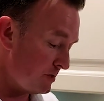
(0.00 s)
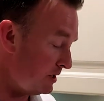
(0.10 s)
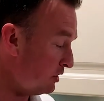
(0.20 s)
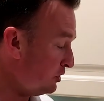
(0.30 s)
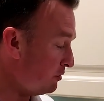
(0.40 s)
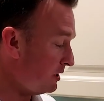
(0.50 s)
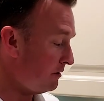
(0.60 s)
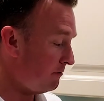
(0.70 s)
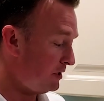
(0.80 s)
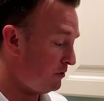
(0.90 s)
you
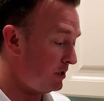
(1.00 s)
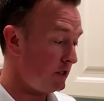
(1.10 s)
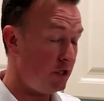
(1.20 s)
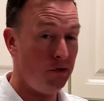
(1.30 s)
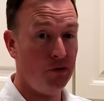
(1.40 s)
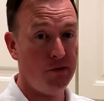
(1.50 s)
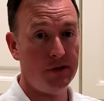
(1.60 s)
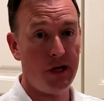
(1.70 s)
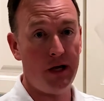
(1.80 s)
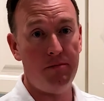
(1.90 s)
can use
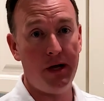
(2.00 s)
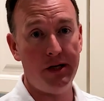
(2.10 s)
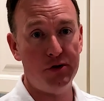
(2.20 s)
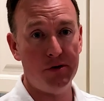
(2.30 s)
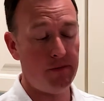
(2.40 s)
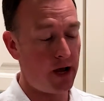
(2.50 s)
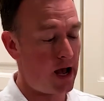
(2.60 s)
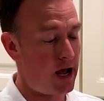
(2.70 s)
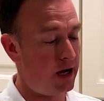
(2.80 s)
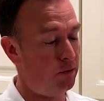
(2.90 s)
a pastry
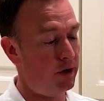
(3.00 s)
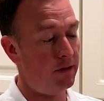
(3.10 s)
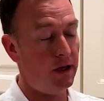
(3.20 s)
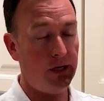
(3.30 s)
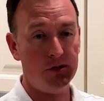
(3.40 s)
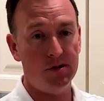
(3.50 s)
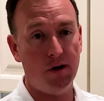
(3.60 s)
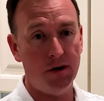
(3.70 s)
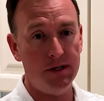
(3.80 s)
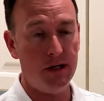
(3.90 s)
bag with a
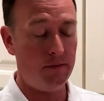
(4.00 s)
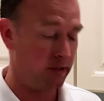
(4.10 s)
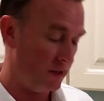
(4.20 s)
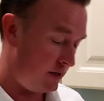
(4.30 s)
star tip